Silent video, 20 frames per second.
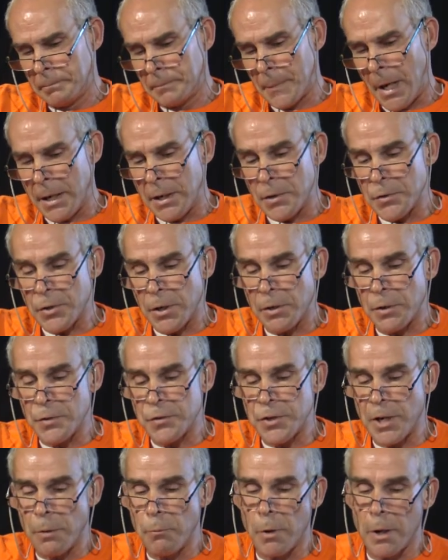I guess I could
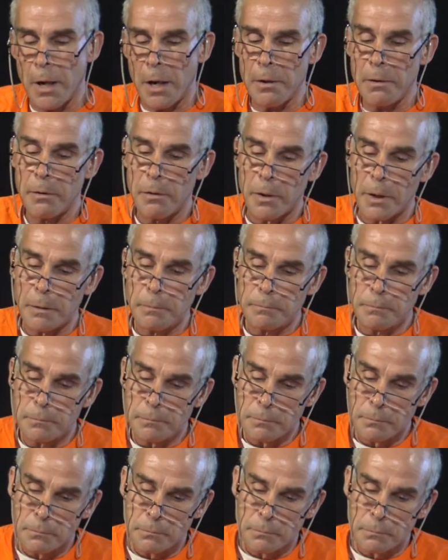say one other thing.
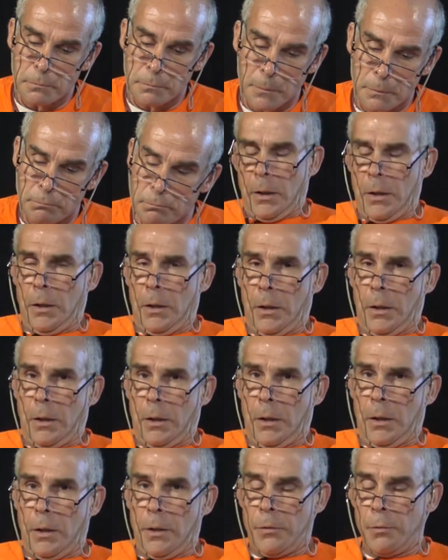
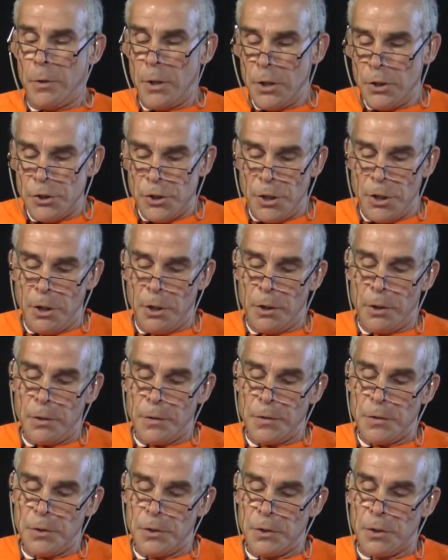Three
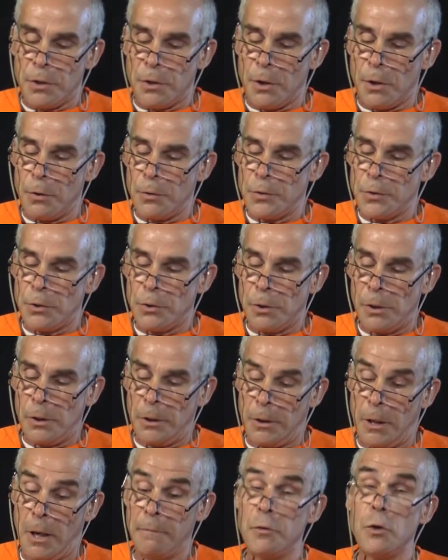cheers to those
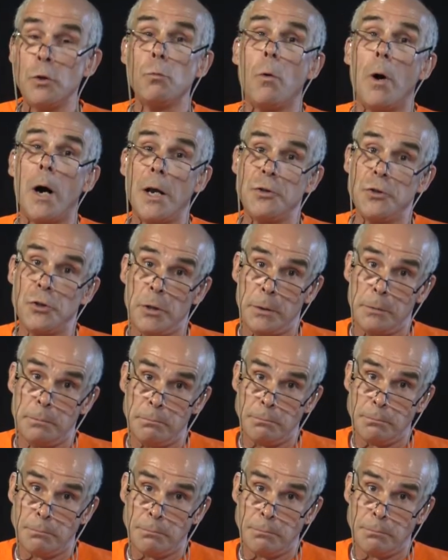of you watching